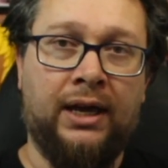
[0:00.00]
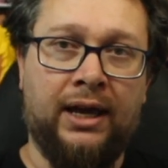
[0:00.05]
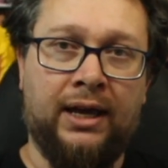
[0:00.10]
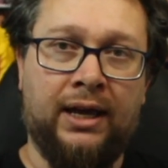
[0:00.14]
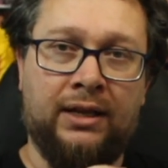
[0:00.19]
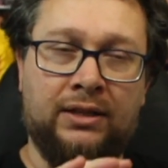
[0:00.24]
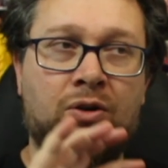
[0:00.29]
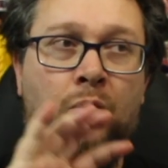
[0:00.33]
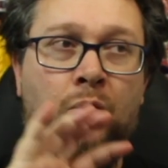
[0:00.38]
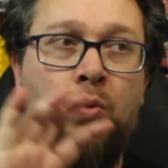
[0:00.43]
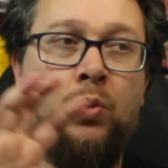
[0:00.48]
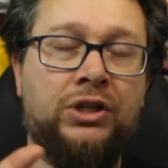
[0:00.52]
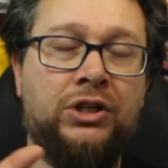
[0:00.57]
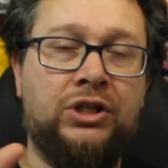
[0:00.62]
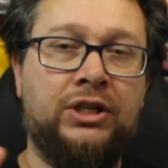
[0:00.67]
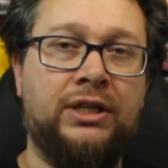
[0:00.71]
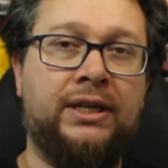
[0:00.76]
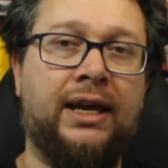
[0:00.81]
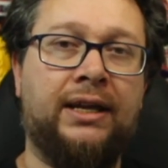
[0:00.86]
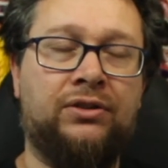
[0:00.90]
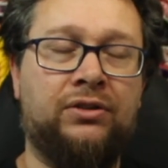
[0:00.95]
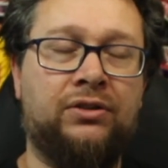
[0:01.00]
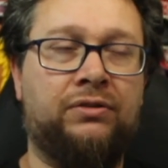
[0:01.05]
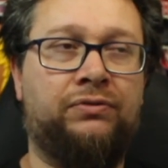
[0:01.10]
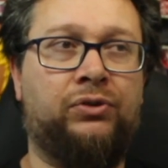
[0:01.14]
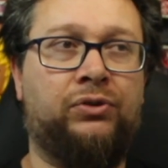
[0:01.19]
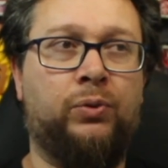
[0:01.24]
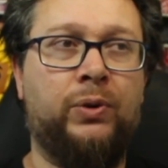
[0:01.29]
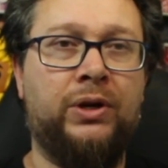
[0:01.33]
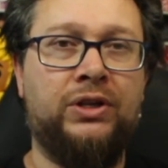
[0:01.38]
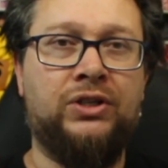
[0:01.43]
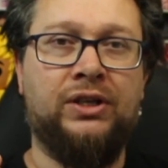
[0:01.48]
And so once you get to the
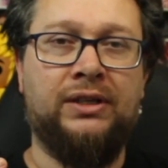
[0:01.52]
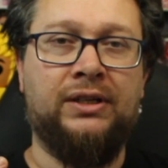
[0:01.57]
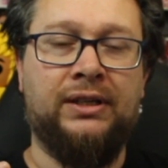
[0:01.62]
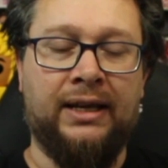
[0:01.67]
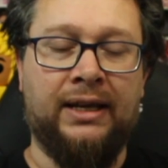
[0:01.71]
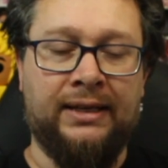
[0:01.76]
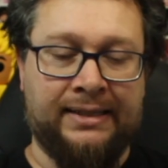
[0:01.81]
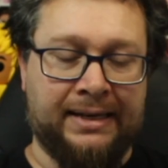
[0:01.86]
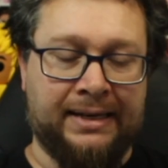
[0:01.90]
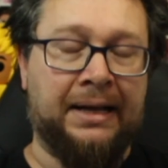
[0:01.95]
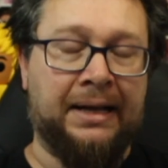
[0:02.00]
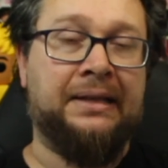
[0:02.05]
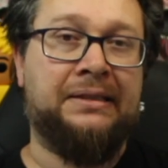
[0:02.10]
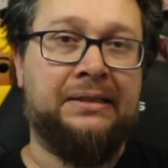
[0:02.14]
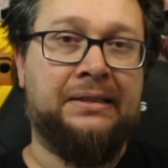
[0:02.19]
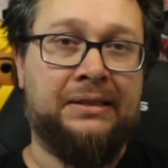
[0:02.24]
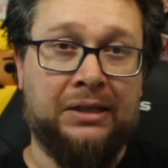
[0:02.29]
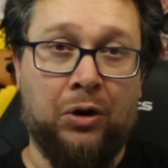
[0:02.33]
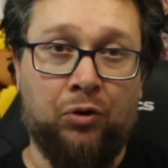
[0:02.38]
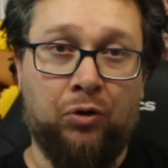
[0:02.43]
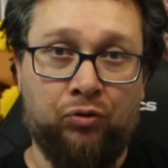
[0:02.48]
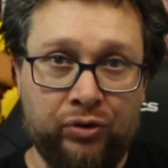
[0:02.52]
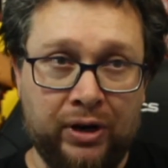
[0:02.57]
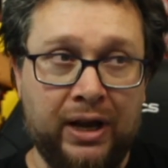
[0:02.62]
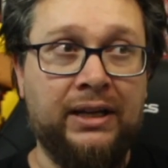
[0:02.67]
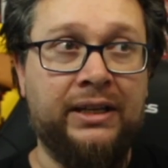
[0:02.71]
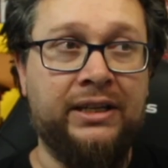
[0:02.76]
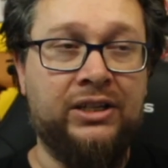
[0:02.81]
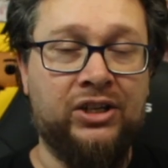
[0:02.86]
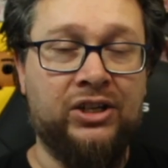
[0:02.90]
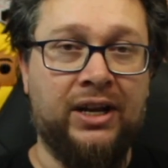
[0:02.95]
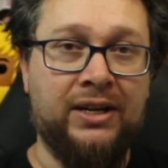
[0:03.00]
fruition, it does
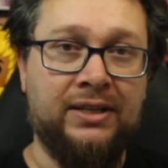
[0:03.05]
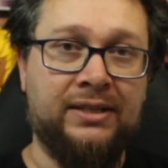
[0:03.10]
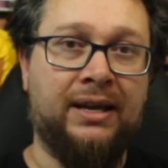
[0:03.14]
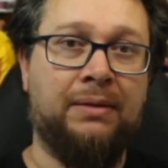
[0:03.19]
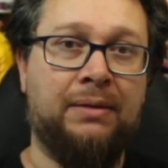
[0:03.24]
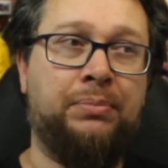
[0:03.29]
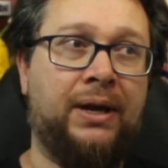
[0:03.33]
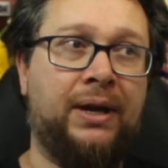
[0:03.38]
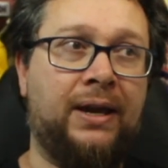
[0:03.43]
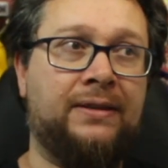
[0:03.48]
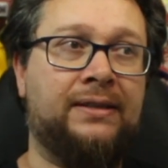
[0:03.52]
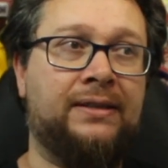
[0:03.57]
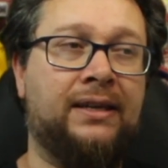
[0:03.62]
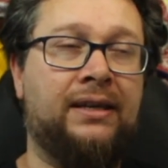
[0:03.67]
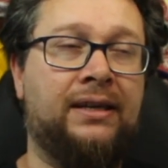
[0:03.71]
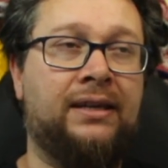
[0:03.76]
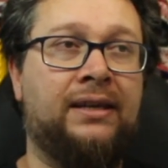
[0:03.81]
really change that pace